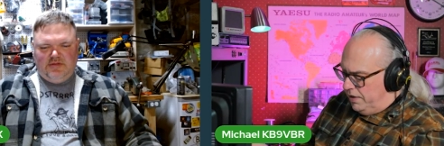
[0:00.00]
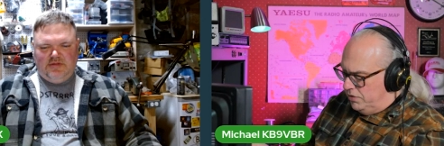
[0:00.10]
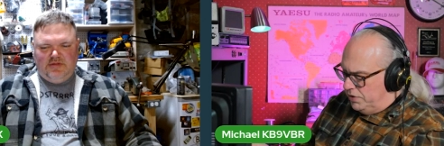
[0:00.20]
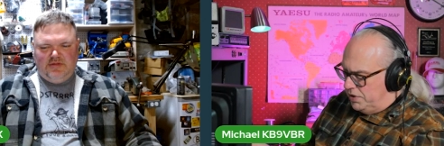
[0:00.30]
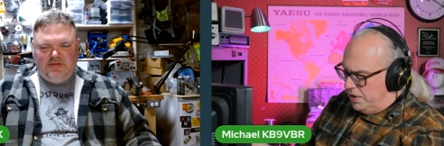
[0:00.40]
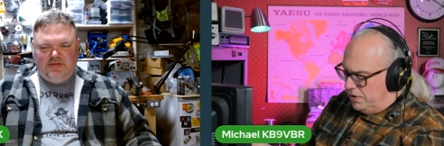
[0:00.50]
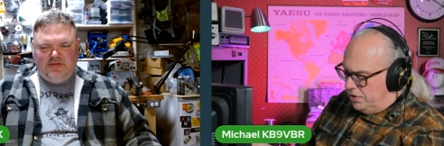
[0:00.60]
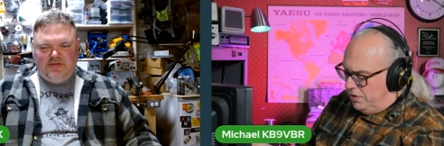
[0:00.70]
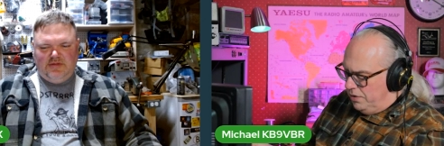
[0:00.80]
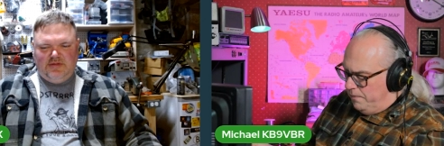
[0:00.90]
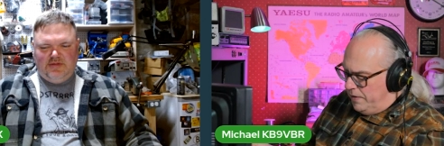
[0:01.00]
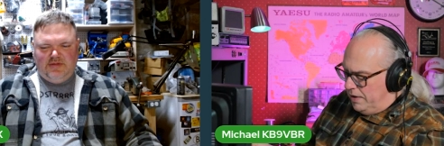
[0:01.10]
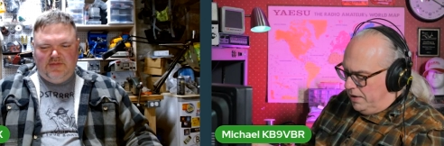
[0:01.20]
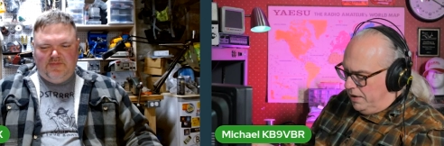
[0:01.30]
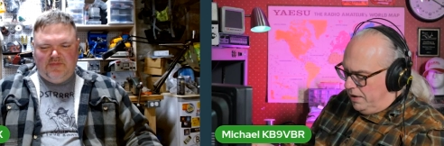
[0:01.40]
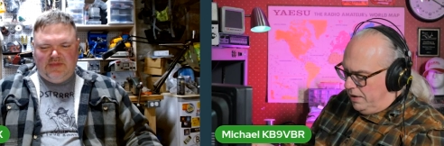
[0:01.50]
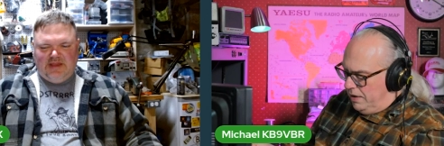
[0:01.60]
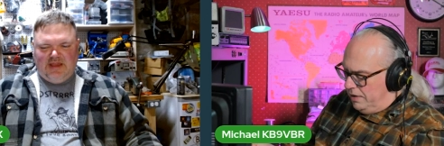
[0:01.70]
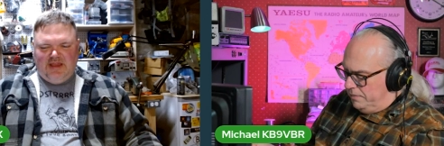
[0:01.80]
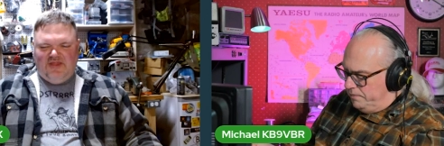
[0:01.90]
Speaker 1: interesting term
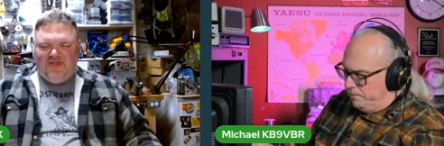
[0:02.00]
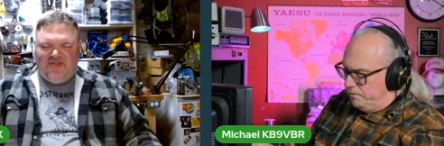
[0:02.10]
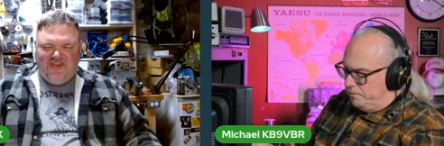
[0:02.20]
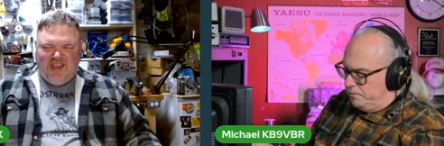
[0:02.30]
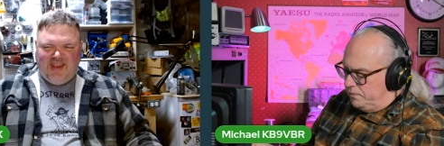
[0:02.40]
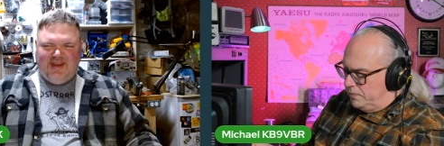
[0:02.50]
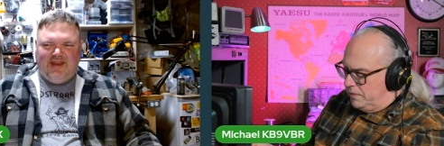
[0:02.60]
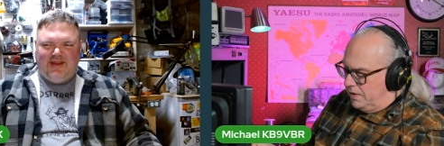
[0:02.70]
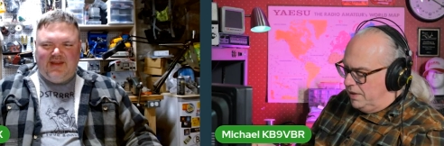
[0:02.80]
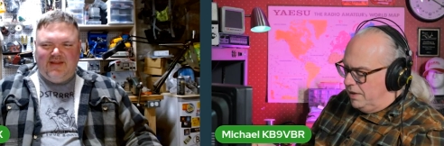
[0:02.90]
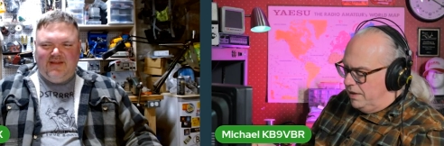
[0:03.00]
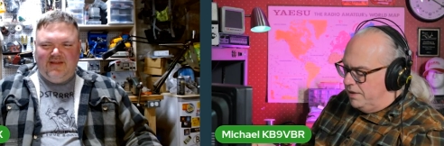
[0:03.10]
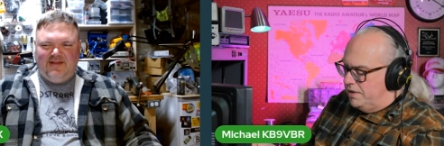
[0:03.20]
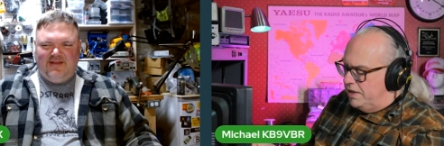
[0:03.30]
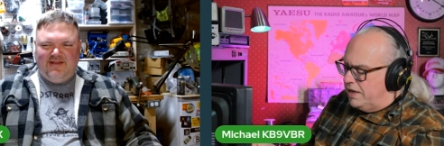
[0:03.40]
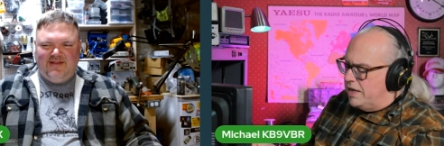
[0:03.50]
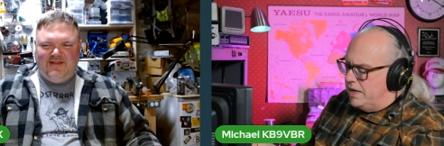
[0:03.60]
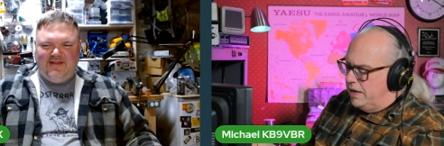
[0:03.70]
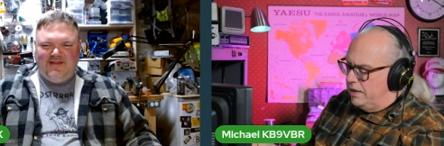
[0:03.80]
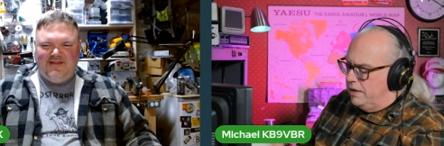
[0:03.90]
um, a thickening a
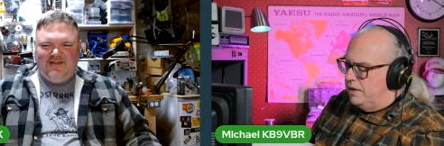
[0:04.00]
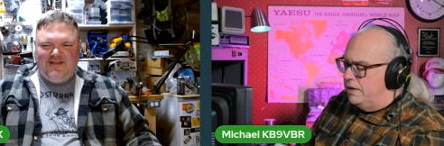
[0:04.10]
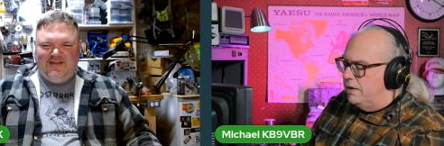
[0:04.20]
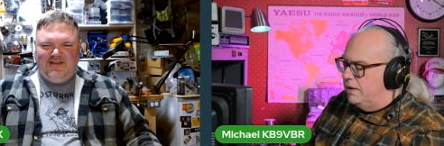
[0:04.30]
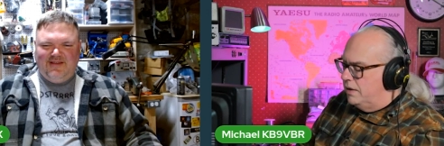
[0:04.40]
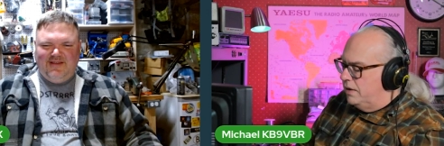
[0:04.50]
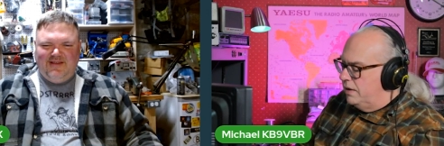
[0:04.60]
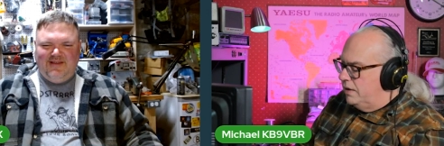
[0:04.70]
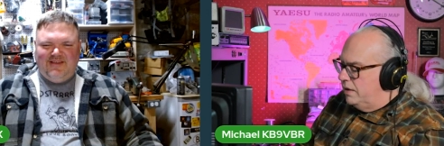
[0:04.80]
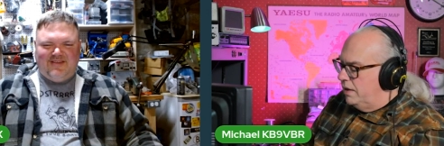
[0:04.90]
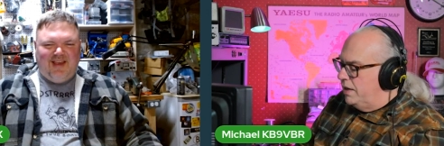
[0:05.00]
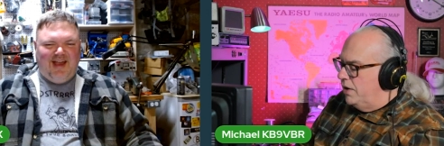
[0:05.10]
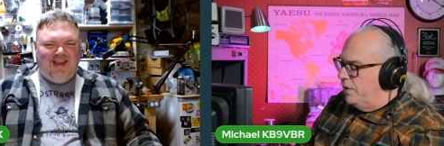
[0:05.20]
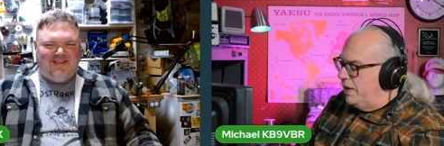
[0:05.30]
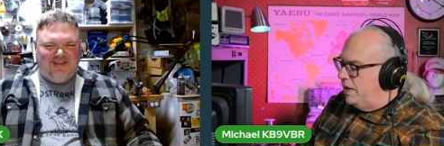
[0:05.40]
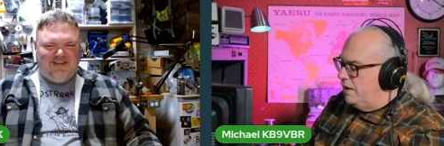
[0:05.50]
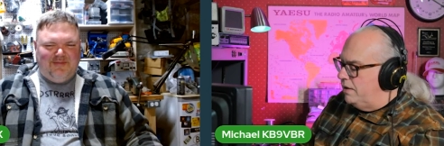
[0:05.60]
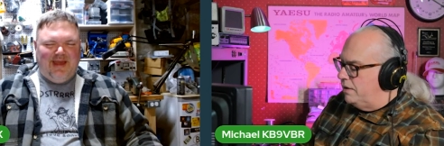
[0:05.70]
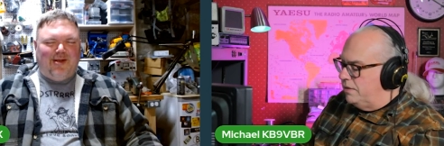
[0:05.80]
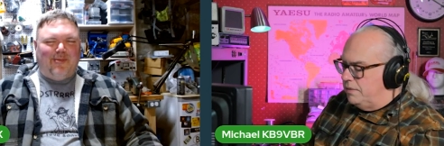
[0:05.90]
thickening and now size I can't...
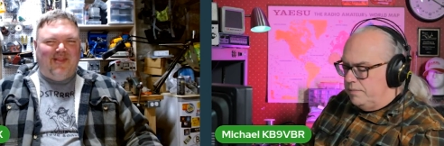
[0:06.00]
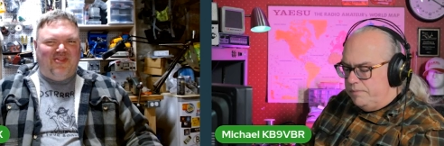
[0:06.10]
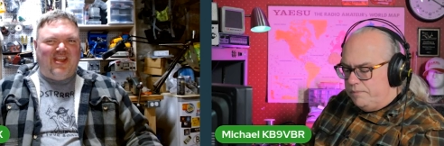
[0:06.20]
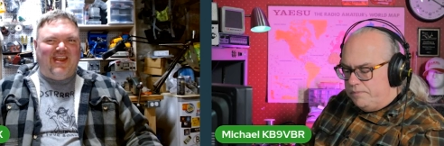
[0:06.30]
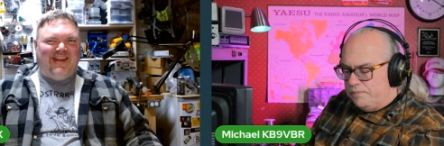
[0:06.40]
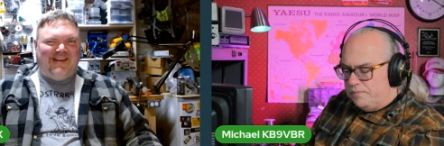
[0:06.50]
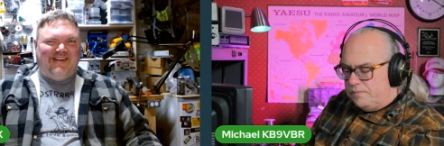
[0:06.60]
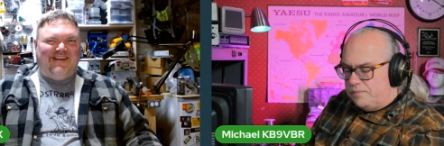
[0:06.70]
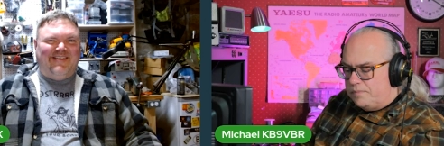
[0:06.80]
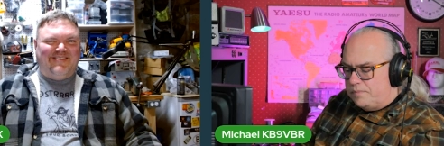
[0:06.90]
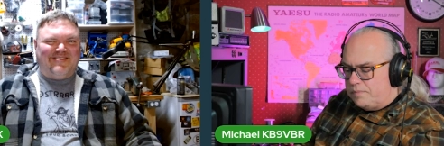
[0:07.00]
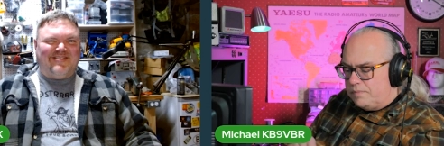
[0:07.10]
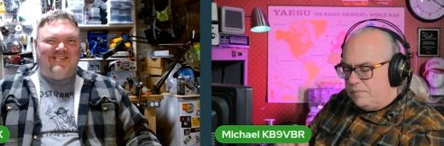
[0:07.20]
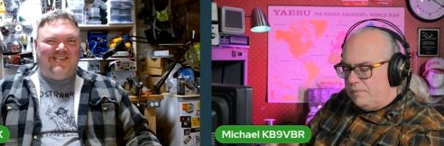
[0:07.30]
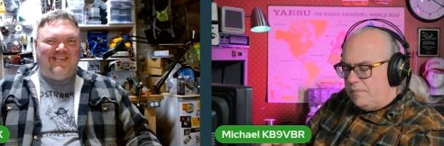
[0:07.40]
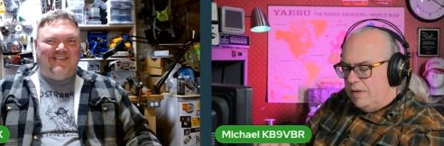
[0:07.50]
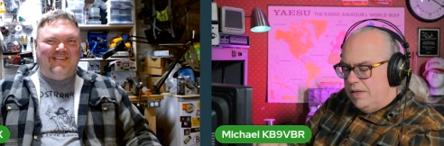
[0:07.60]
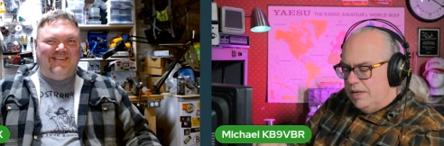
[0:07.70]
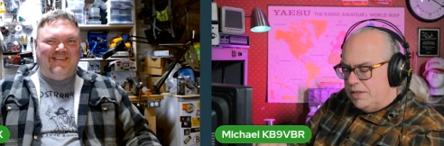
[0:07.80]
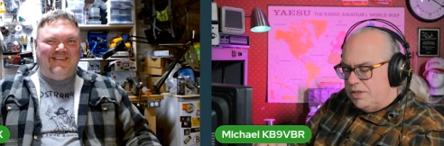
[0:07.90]
doesn't
Speaker 2: matter but thickening does
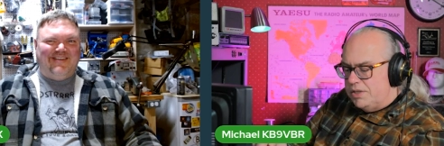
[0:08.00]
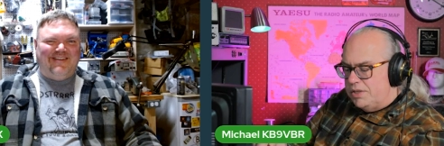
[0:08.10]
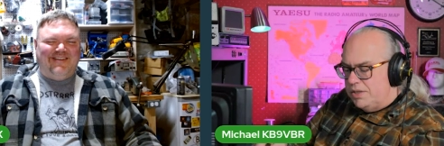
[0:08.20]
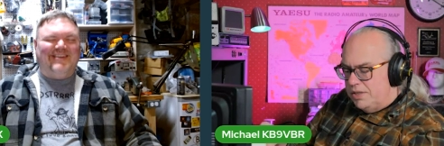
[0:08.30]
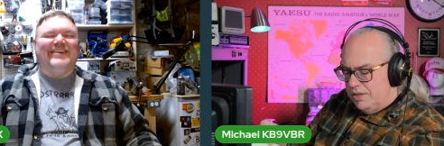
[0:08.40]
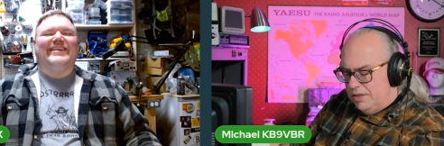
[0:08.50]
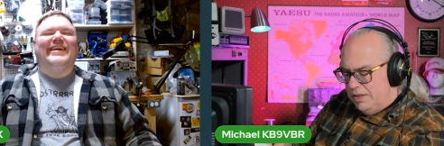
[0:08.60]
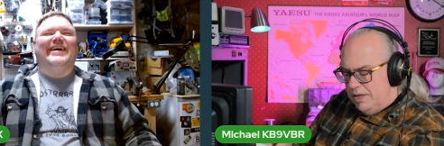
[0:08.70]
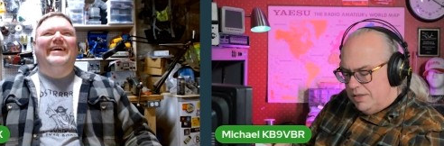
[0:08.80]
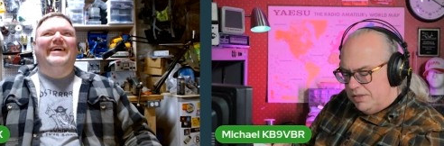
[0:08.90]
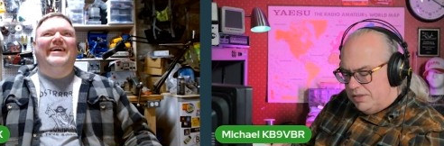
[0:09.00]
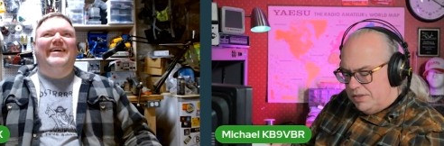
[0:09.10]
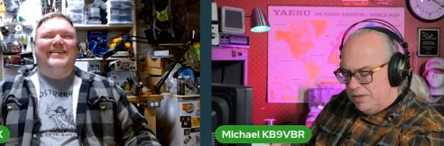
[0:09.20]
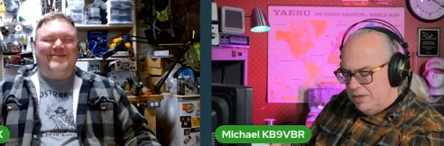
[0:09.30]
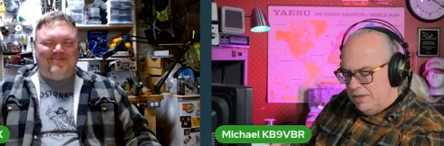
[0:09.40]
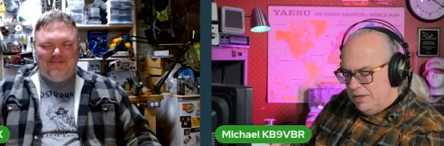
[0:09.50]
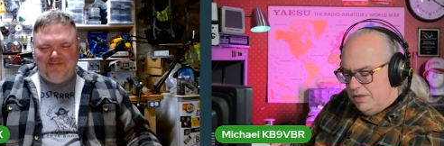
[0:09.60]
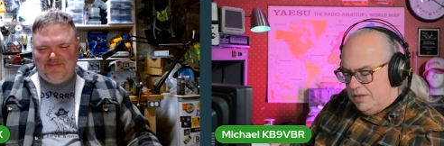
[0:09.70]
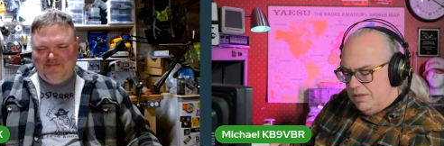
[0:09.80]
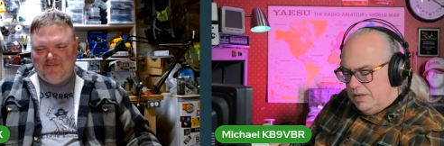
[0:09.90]
Speaker 1: yes yes
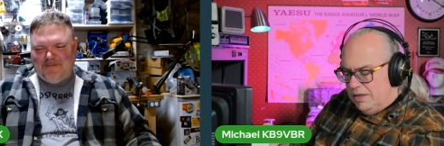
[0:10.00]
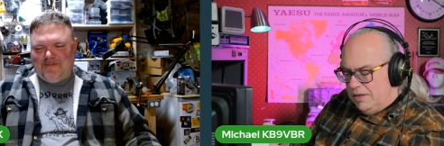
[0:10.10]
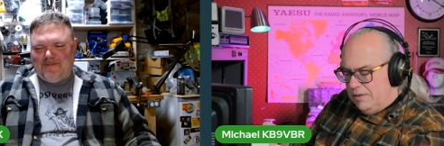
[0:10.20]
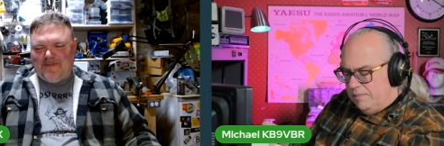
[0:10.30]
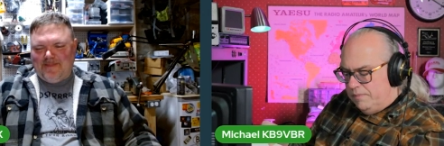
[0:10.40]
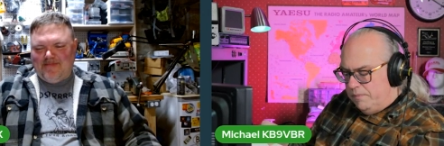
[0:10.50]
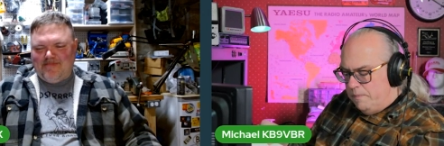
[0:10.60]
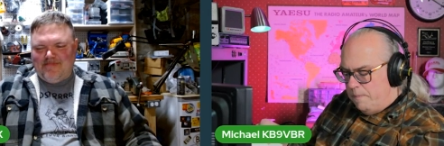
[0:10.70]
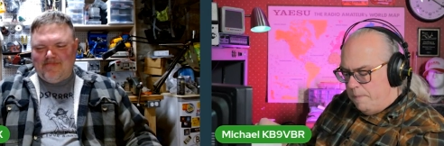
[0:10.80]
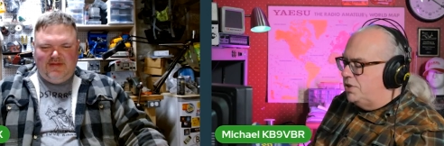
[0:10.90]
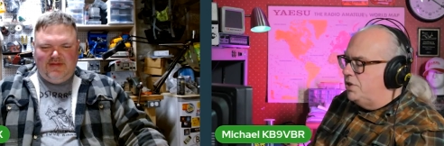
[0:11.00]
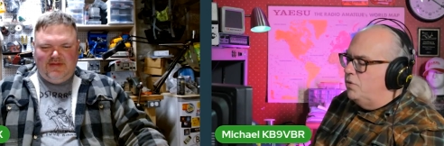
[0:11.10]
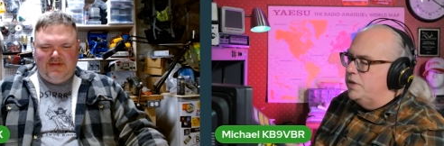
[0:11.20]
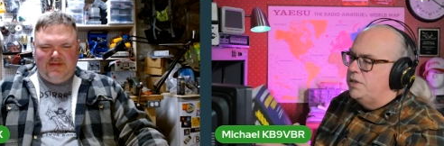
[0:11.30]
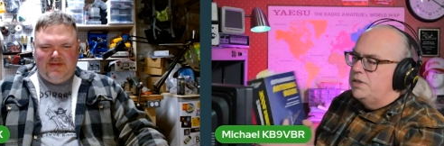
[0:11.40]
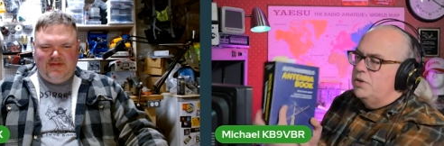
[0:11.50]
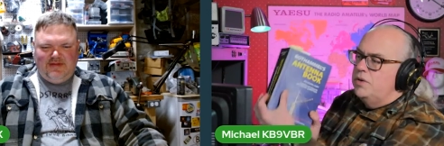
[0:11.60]
um, so it's so